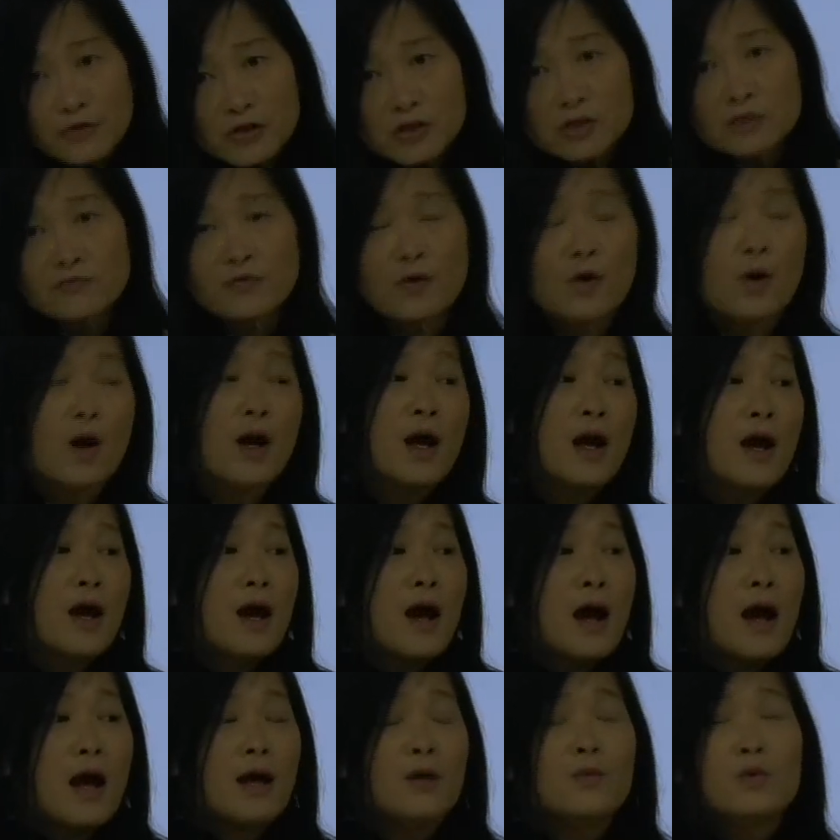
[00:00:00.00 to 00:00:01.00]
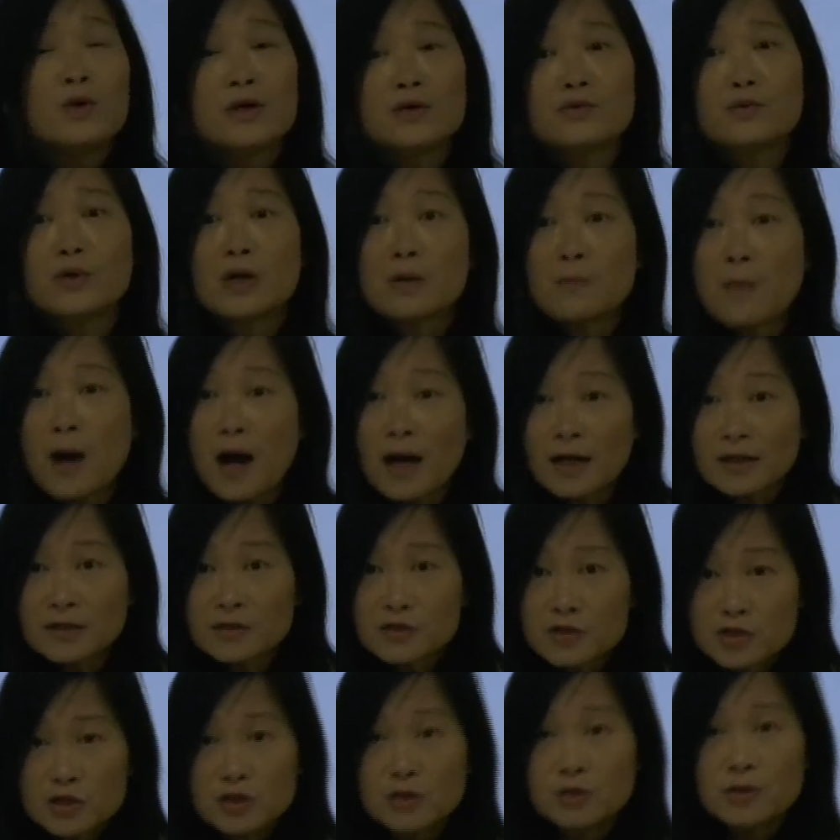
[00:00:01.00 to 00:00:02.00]
First of all, I want to
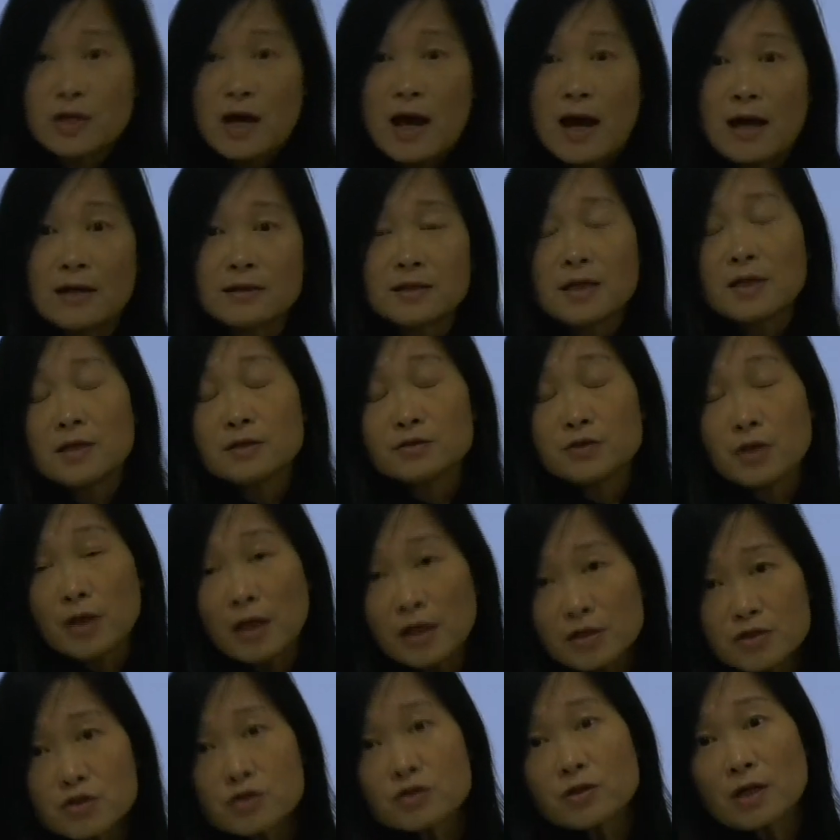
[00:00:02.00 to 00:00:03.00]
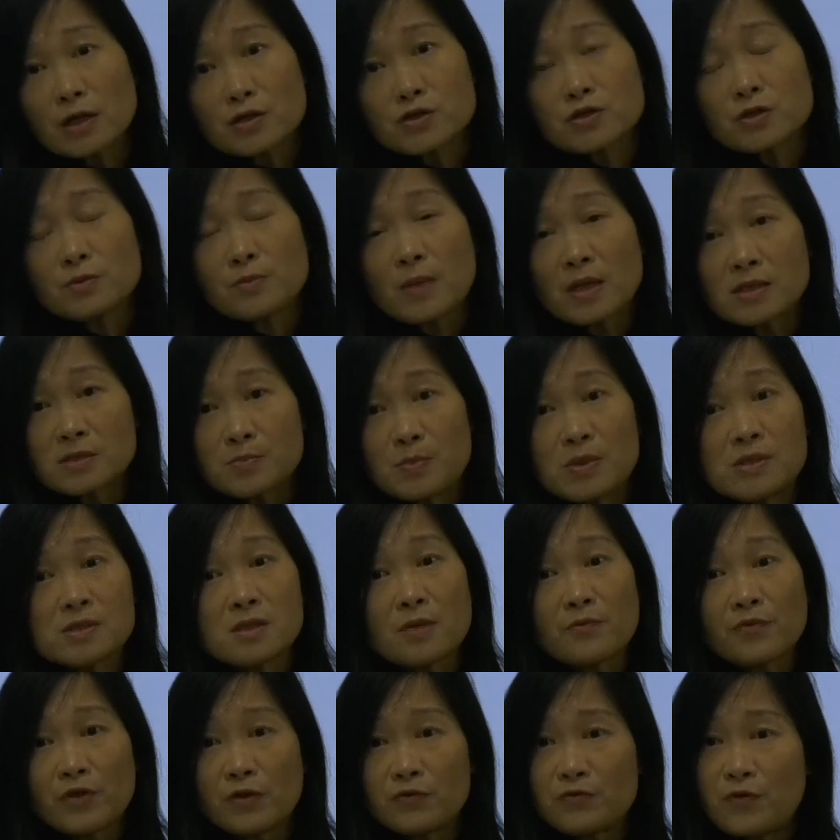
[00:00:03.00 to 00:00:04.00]
remind you that the introduction must be
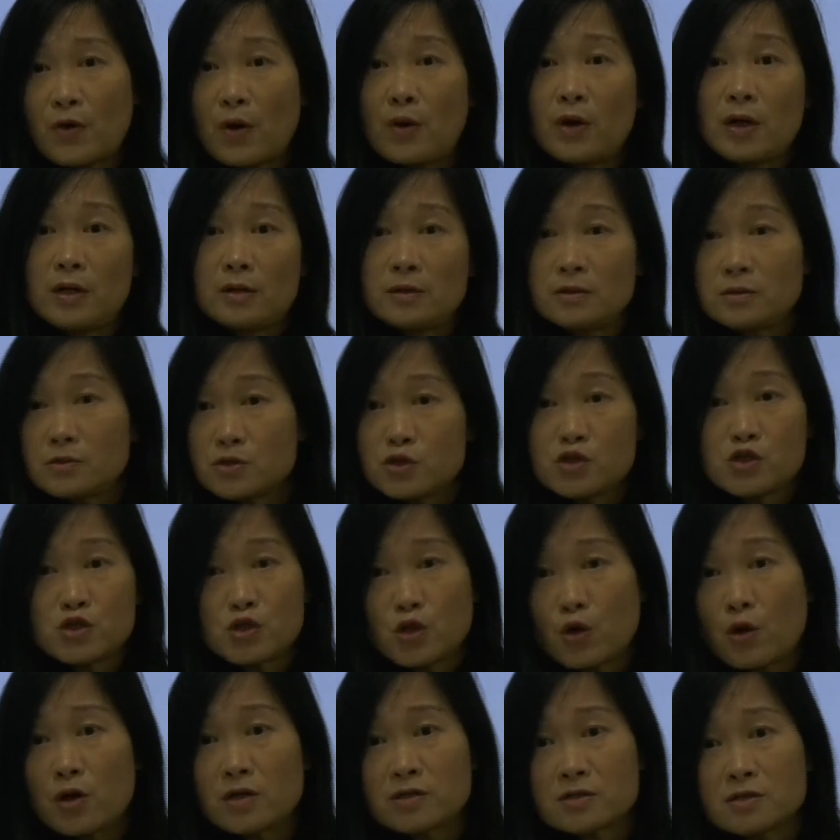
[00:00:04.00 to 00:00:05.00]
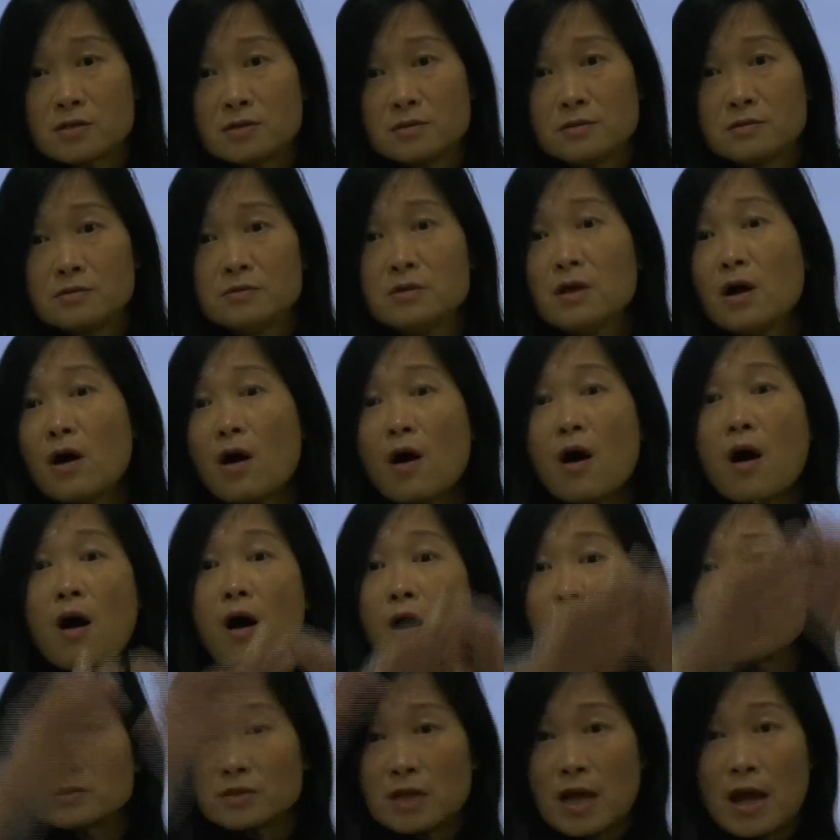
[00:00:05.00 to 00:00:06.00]
something very short.
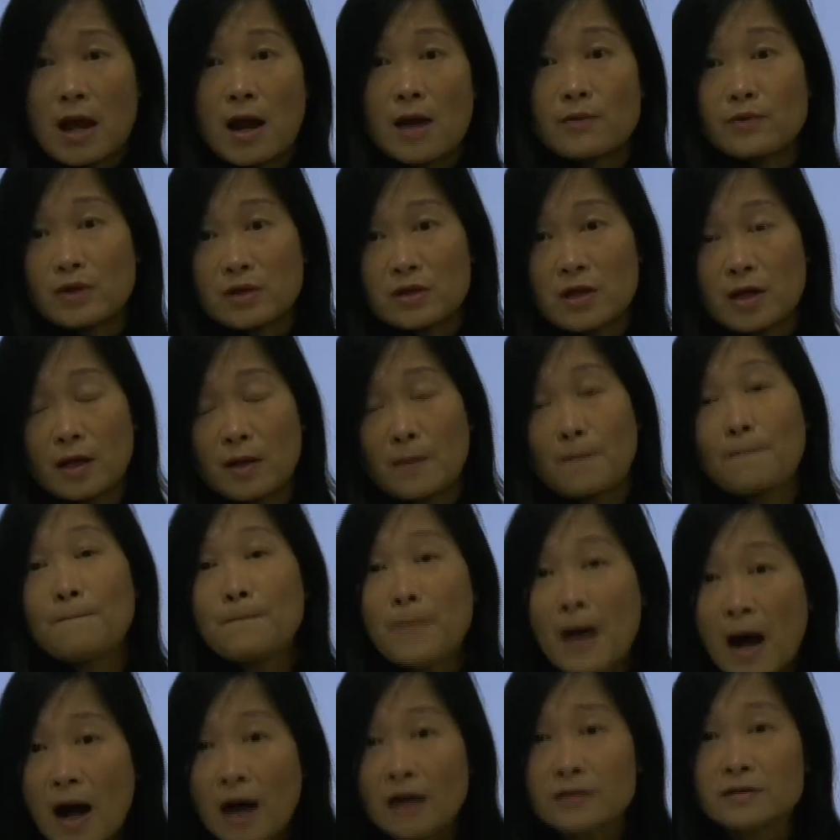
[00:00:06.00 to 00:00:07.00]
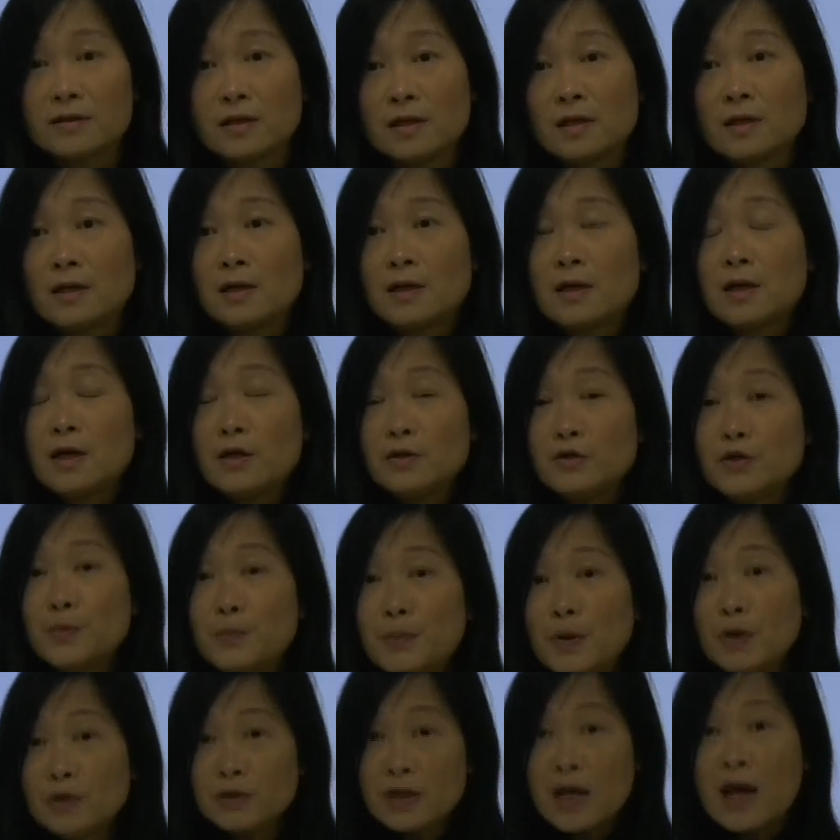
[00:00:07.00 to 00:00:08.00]
Not everything, but
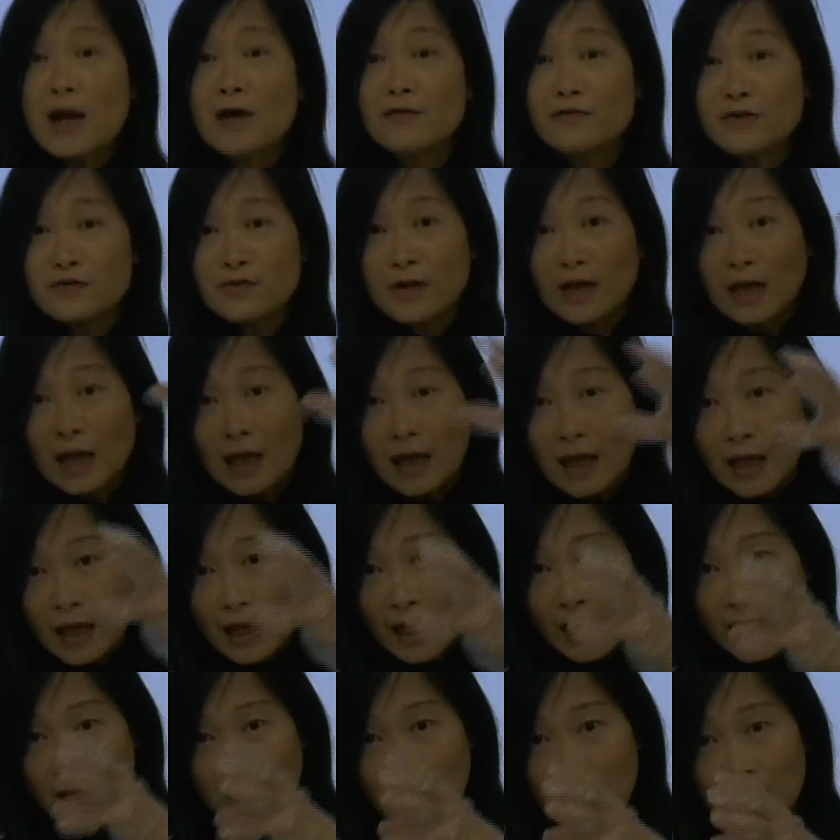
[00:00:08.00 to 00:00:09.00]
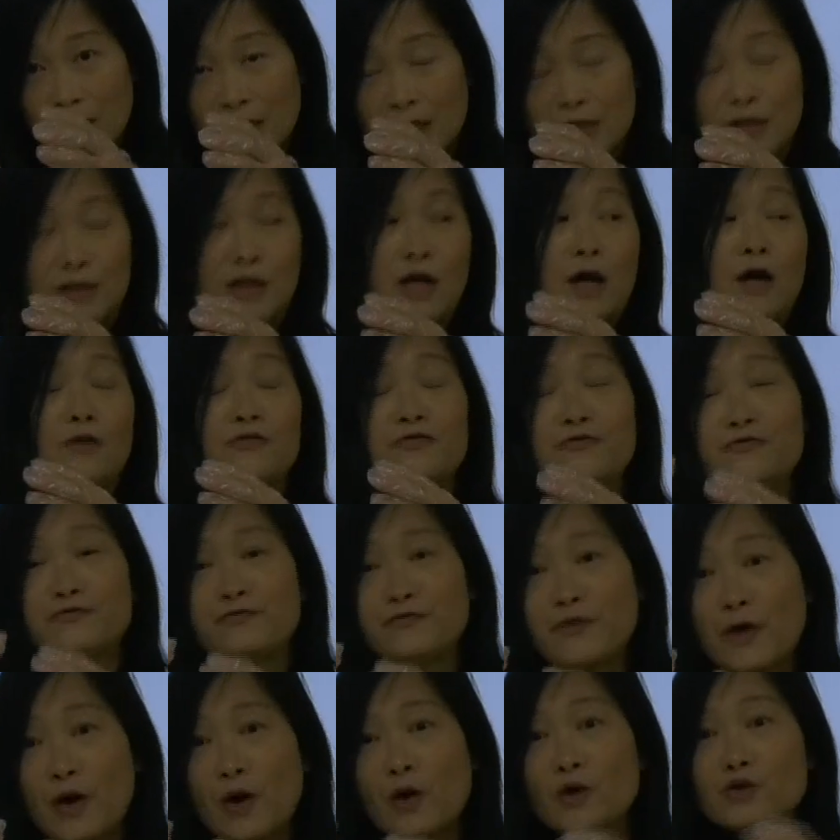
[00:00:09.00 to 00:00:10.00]
you put everything in a
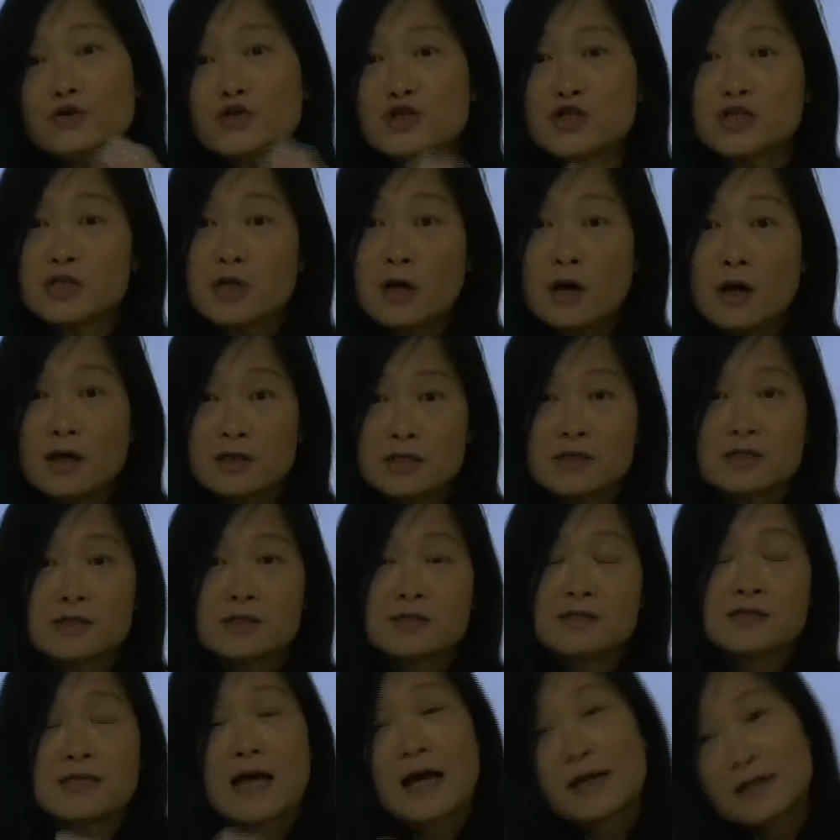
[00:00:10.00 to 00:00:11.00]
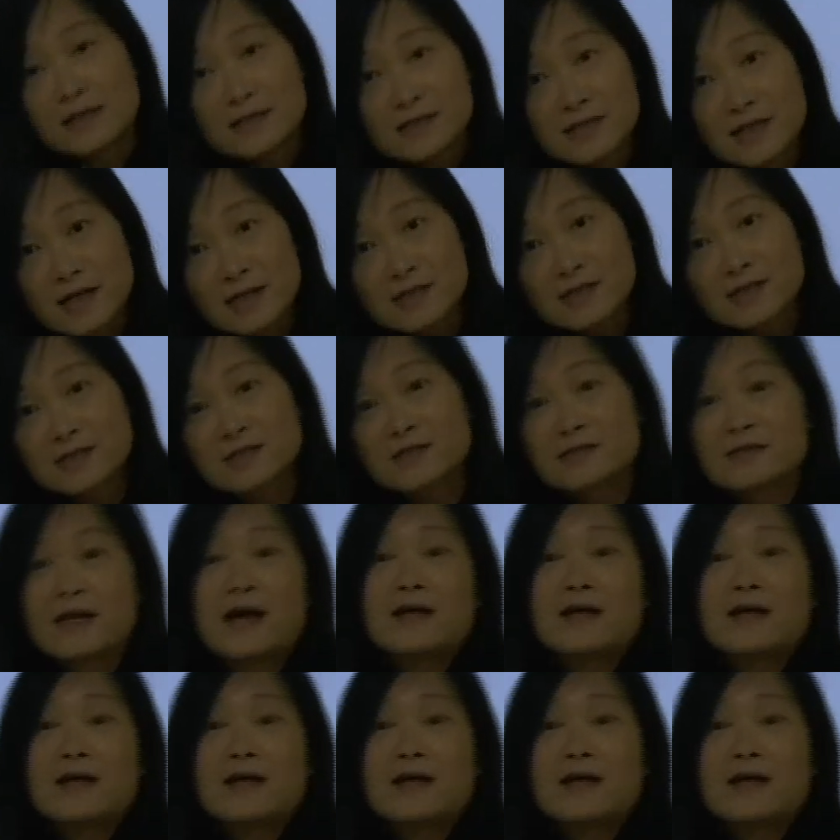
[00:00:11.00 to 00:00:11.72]
few short sentences.